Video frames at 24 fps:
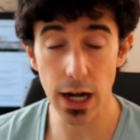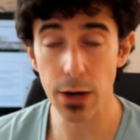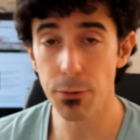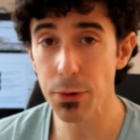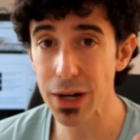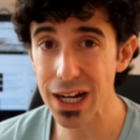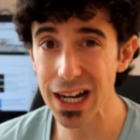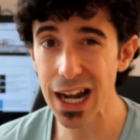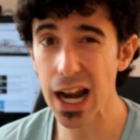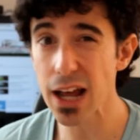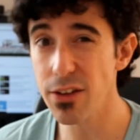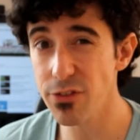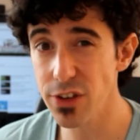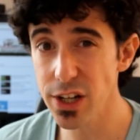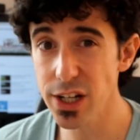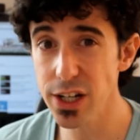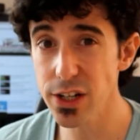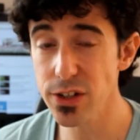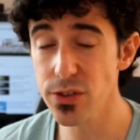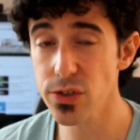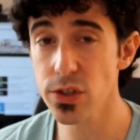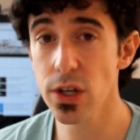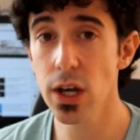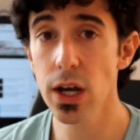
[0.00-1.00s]
I really like
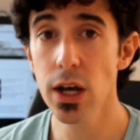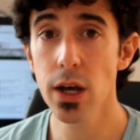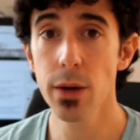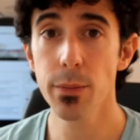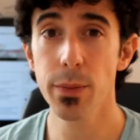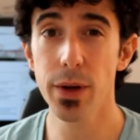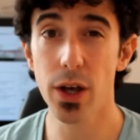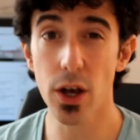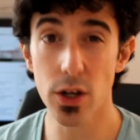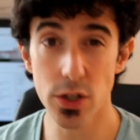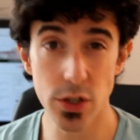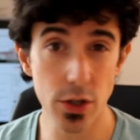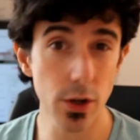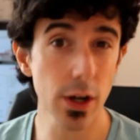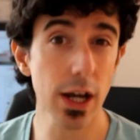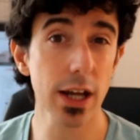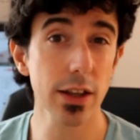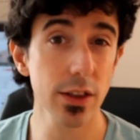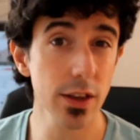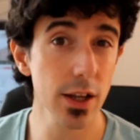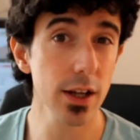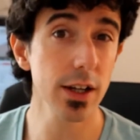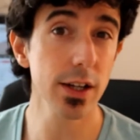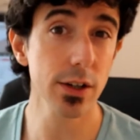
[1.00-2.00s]
videos because you
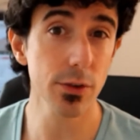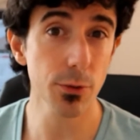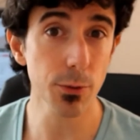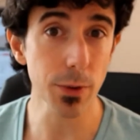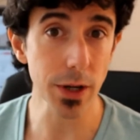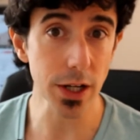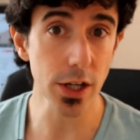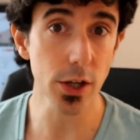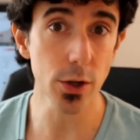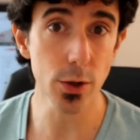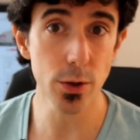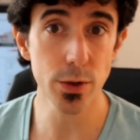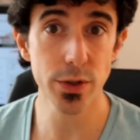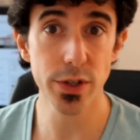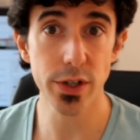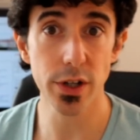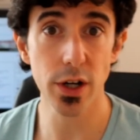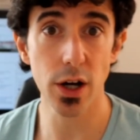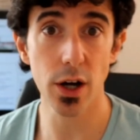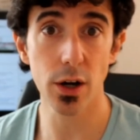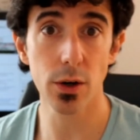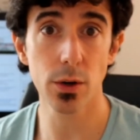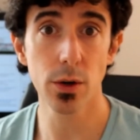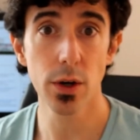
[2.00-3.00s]
can then reuse, you
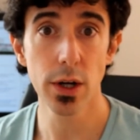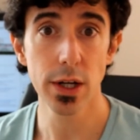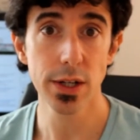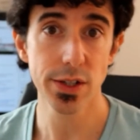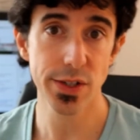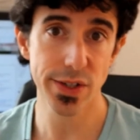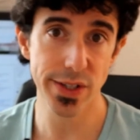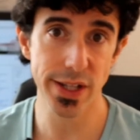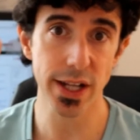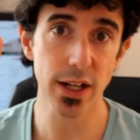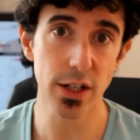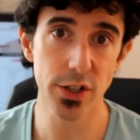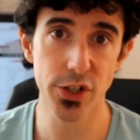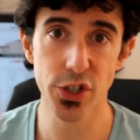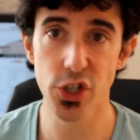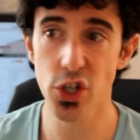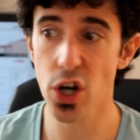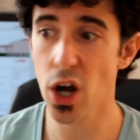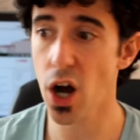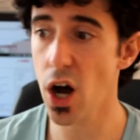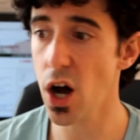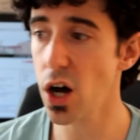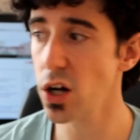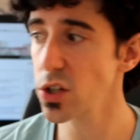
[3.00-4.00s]
know, still
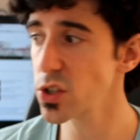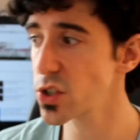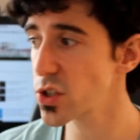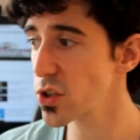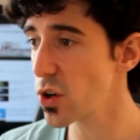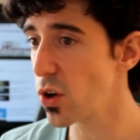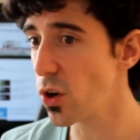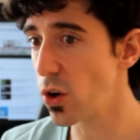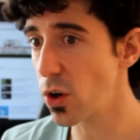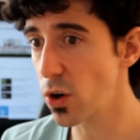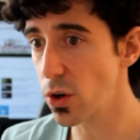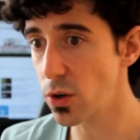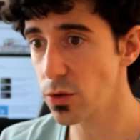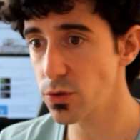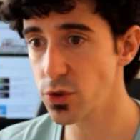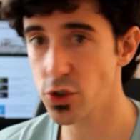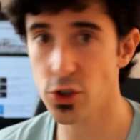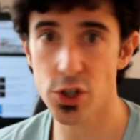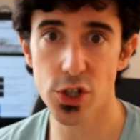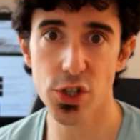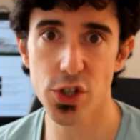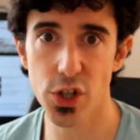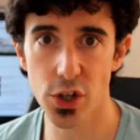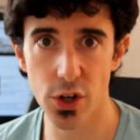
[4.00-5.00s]
shots or
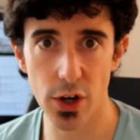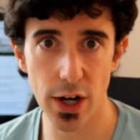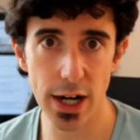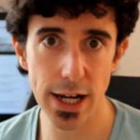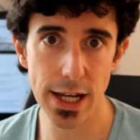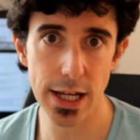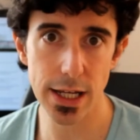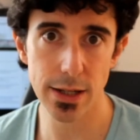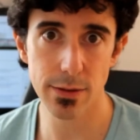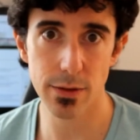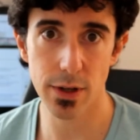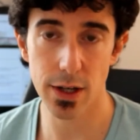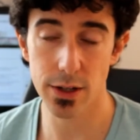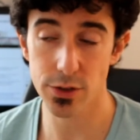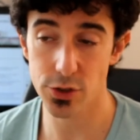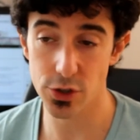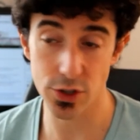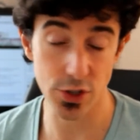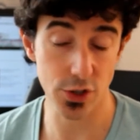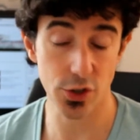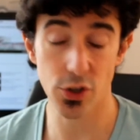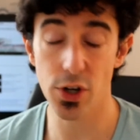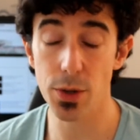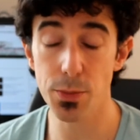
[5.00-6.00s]

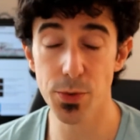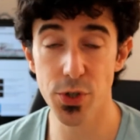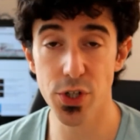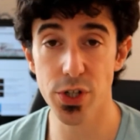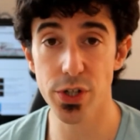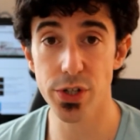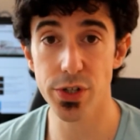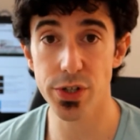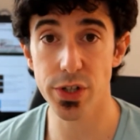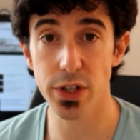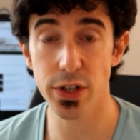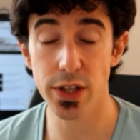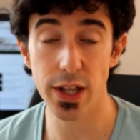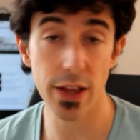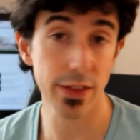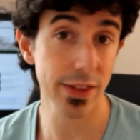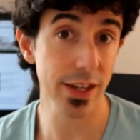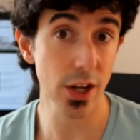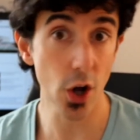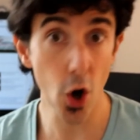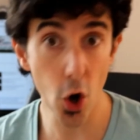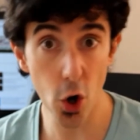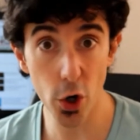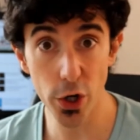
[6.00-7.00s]
transcriptions and then
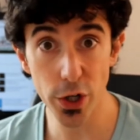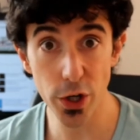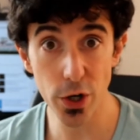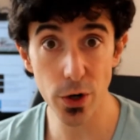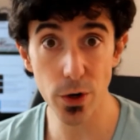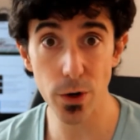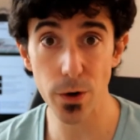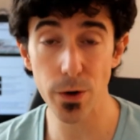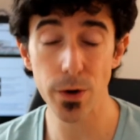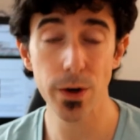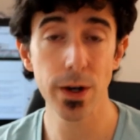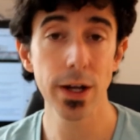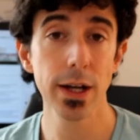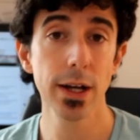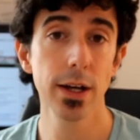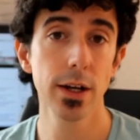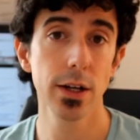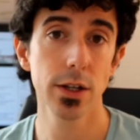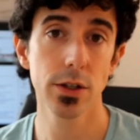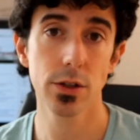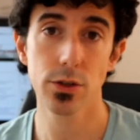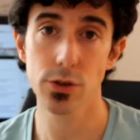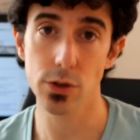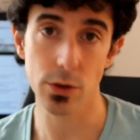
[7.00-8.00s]
the audio
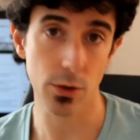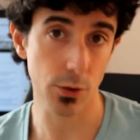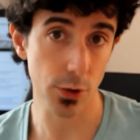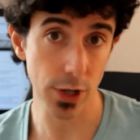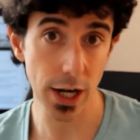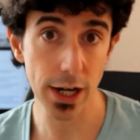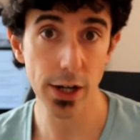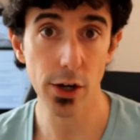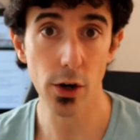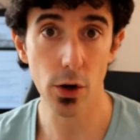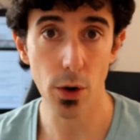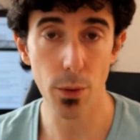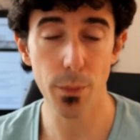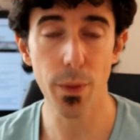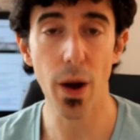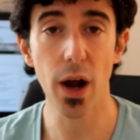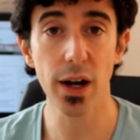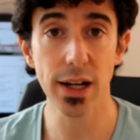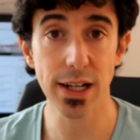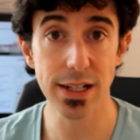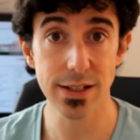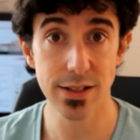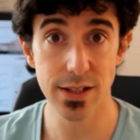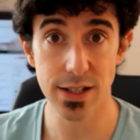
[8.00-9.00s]
to create your own
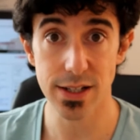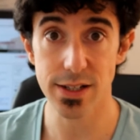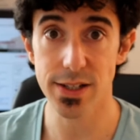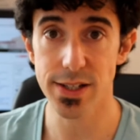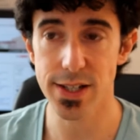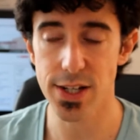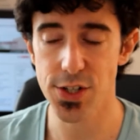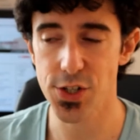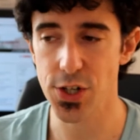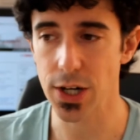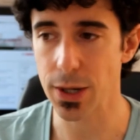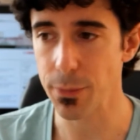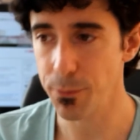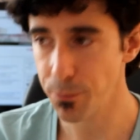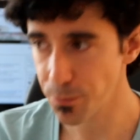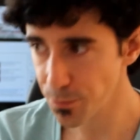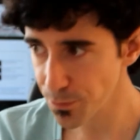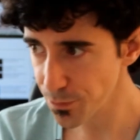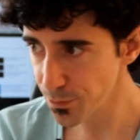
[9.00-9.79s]
podcast, etc.